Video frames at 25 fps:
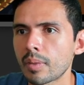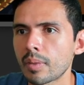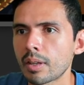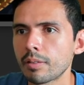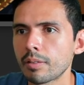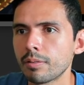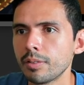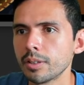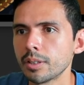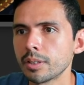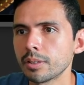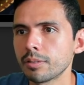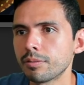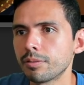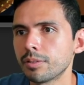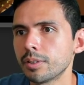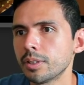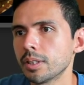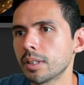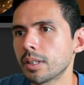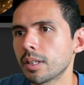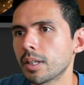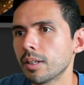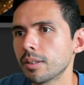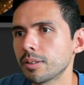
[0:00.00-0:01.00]
Feeling free
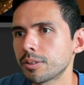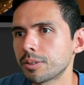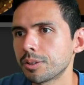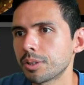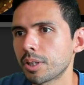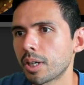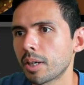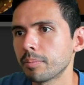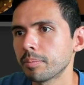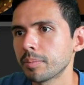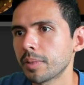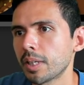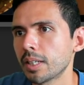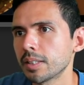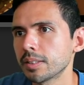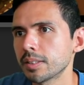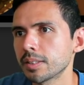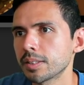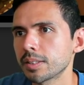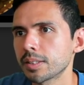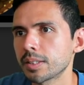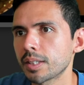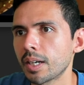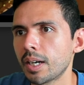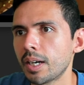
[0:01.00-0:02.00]
to color drop that
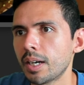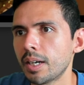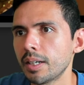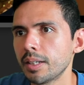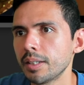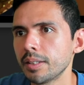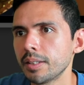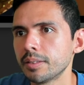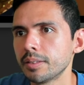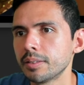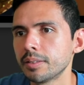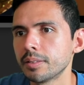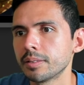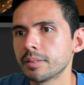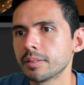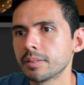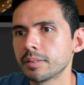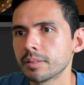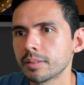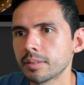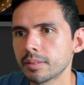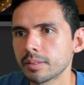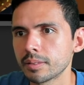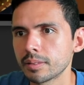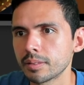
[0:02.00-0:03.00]
sky
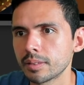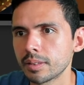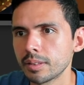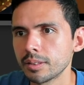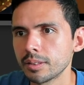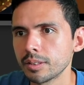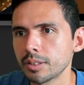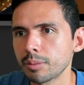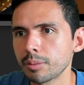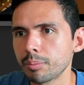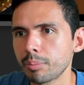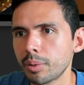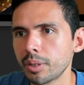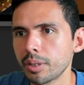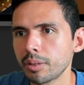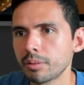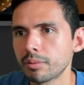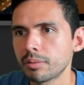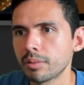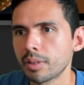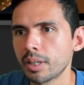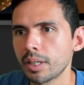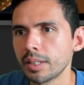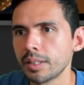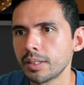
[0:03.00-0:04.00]
and just put it
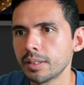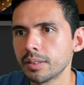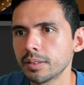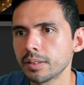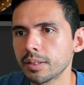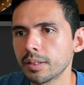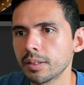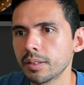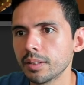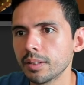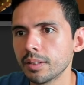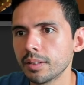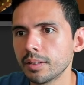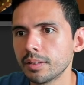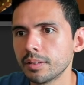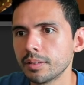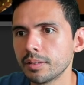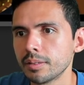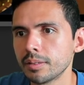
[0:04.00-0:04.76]
right into the